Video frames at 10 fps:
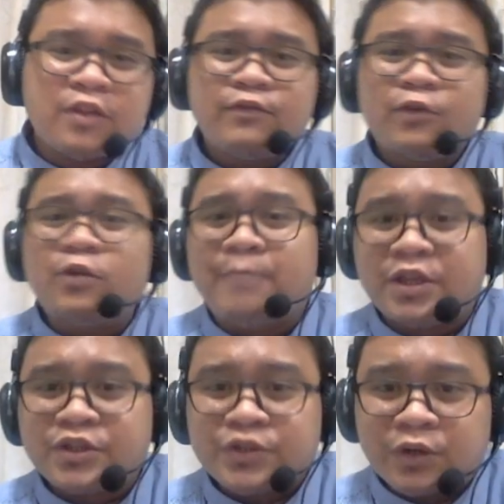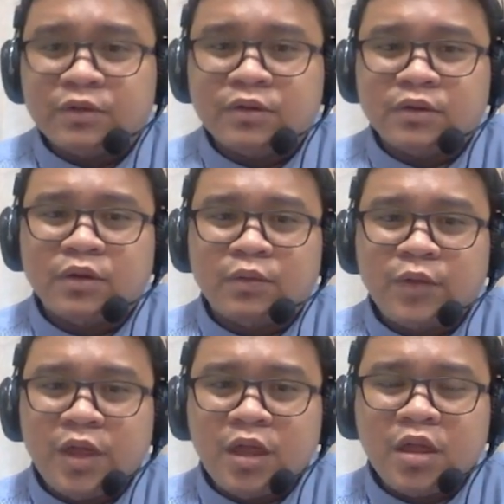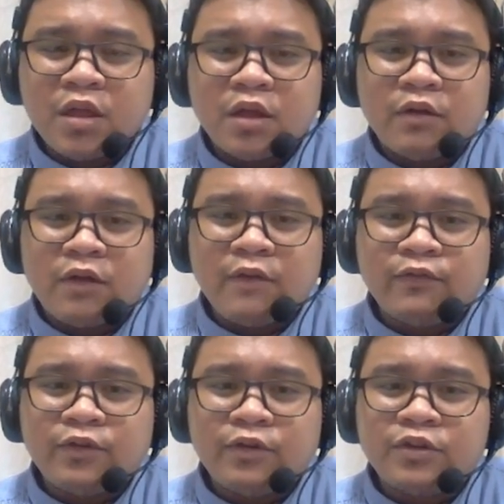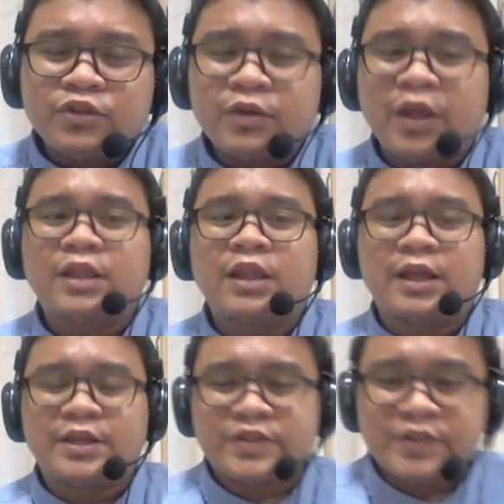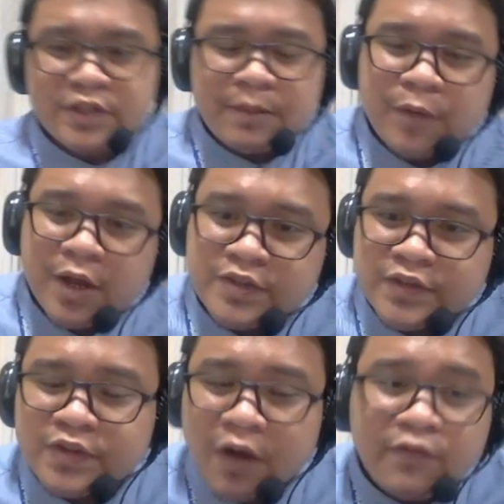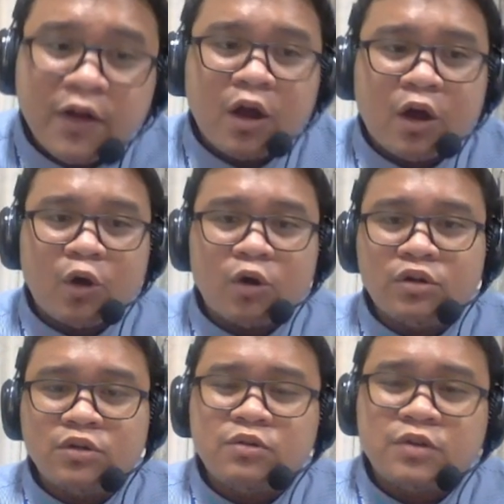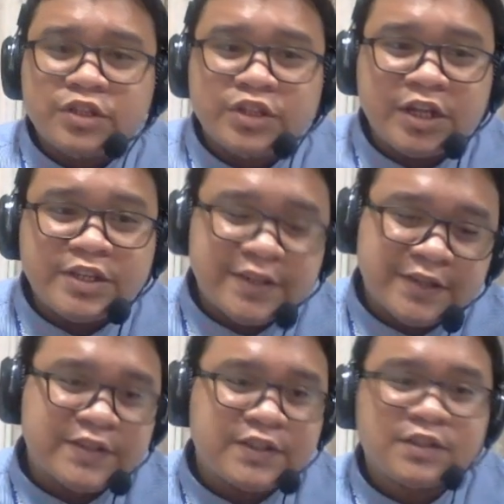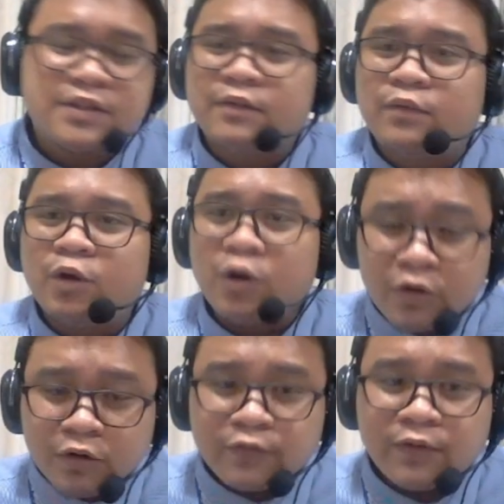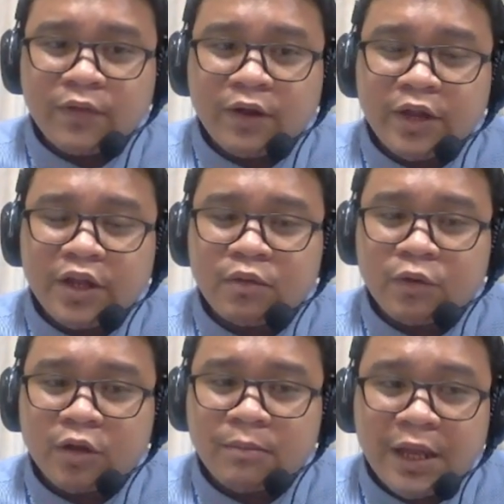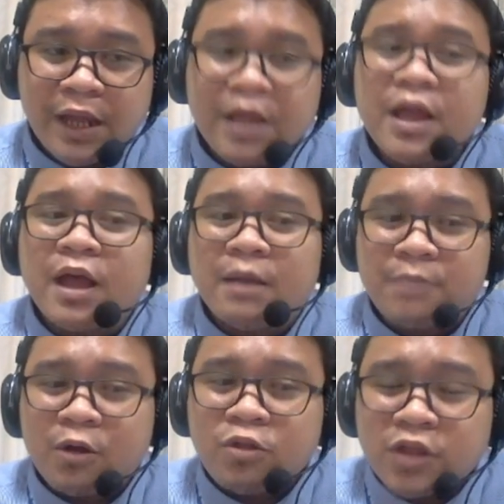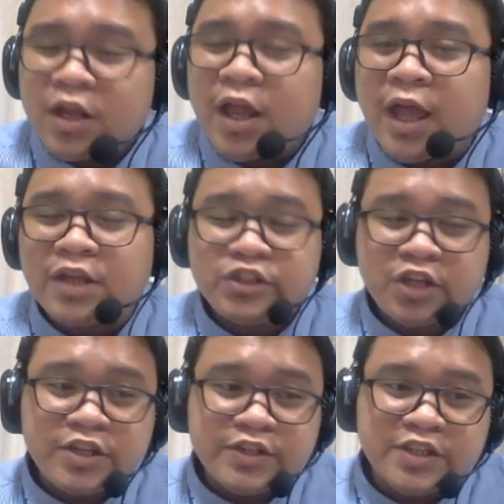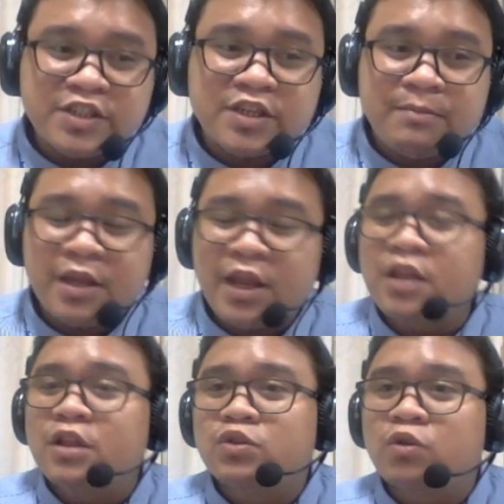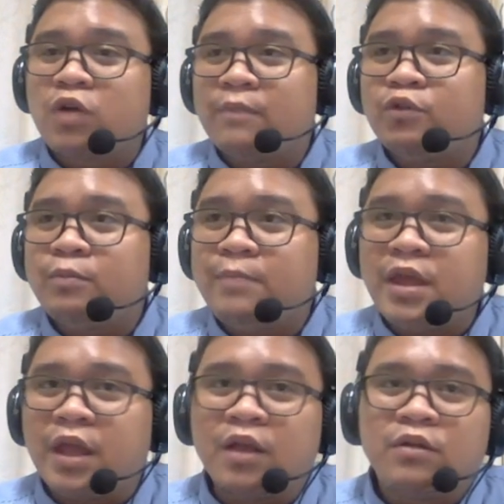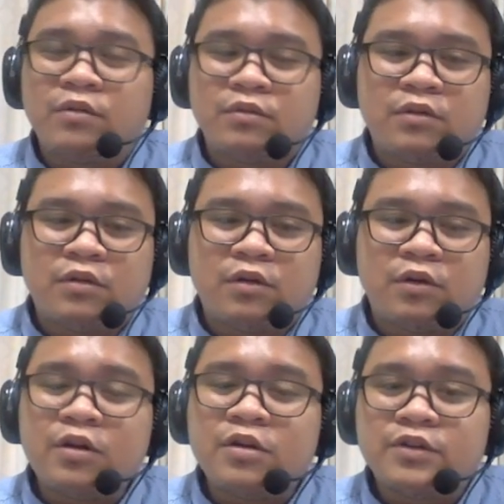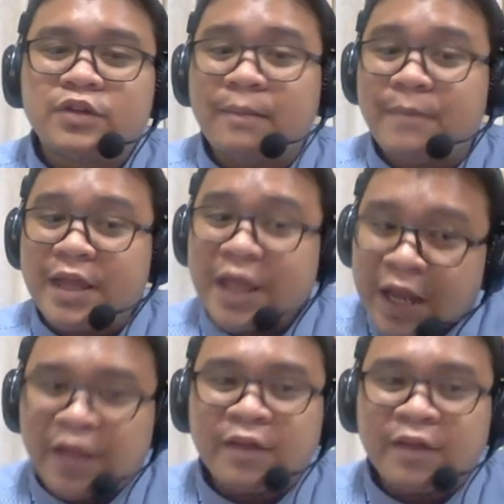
formation, we refer to it as the process of orogenesis. Oro from the Greek word meaning mountain and genesis meaning to come to being or the beginning.